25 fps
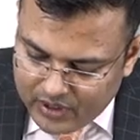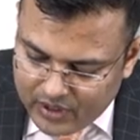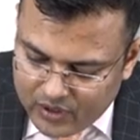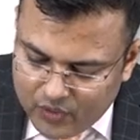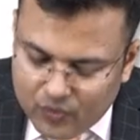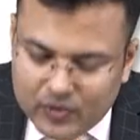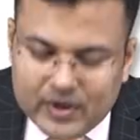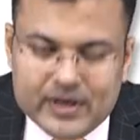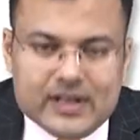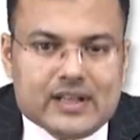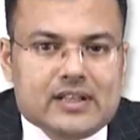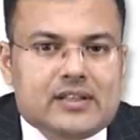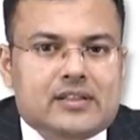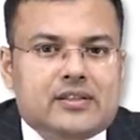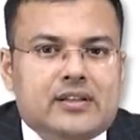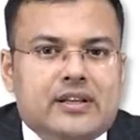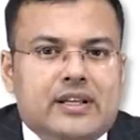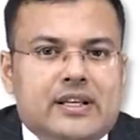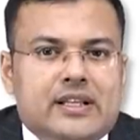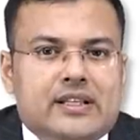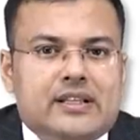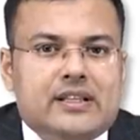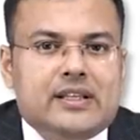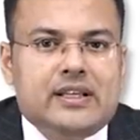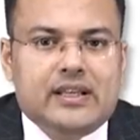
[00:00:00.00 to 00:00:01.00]
What is
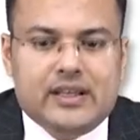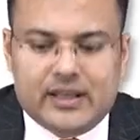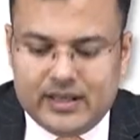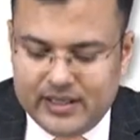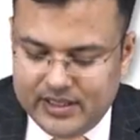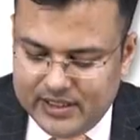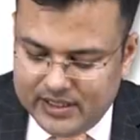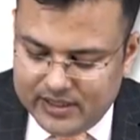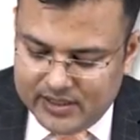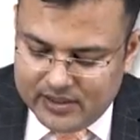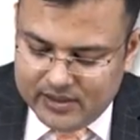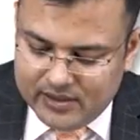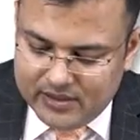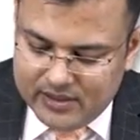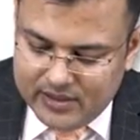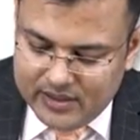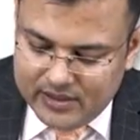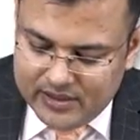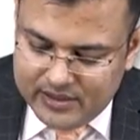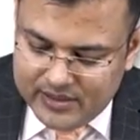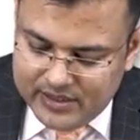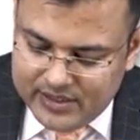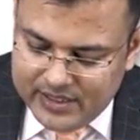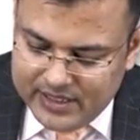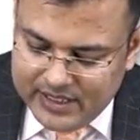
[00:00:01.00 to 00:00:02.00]
3C? Here,
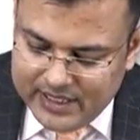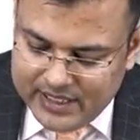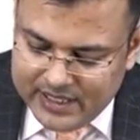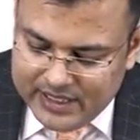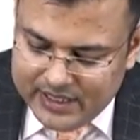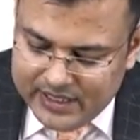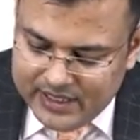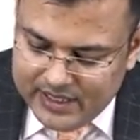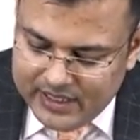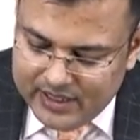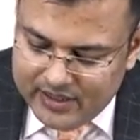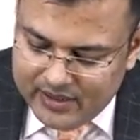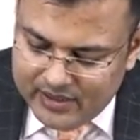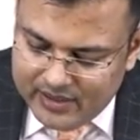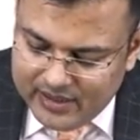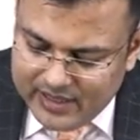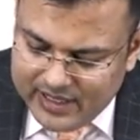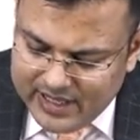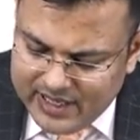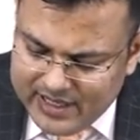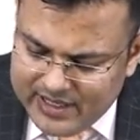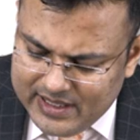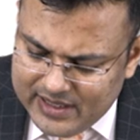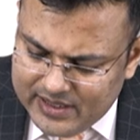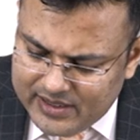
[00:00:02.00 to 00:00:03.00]
T
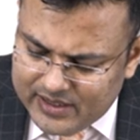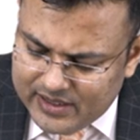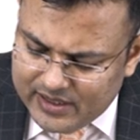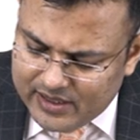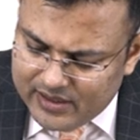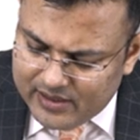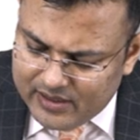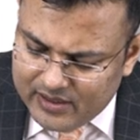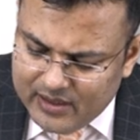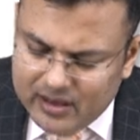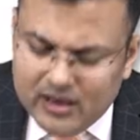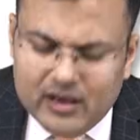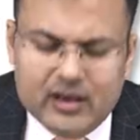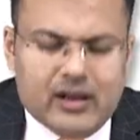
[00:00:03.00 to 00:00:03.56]
any T,